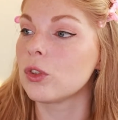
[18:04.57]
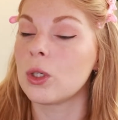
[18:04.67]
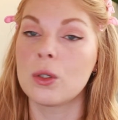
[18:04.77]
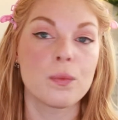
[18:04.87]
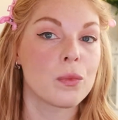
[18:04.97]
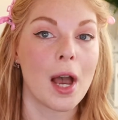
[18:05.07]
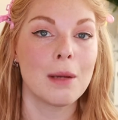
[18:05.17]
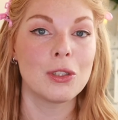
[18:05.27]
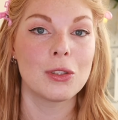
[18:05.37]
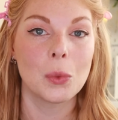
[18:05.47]
So
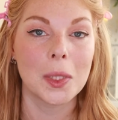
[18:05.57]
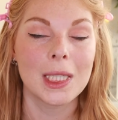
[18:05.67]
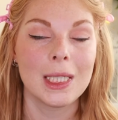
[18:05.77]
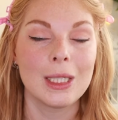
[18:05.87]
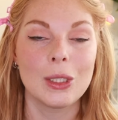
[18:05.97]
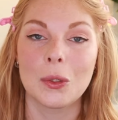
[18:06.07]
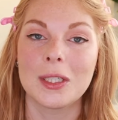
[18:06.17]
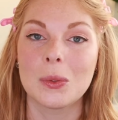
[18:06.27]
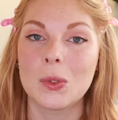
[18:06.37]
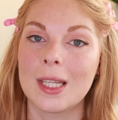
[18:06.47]
I'm just quickly
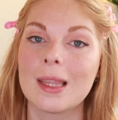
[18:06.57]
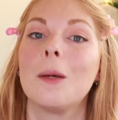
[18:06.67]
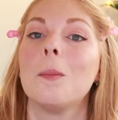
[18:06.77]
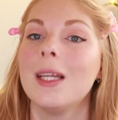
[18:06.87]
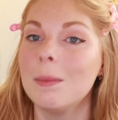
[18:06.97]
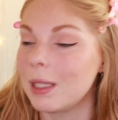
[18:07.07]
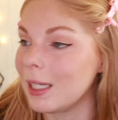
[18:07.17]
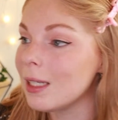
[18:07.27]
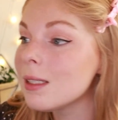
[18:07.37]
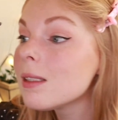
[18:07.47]
going to set them in
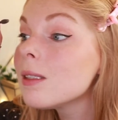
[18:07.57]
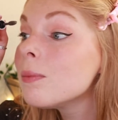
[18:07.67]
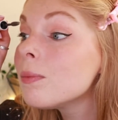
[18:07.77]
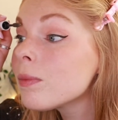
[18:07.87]
place.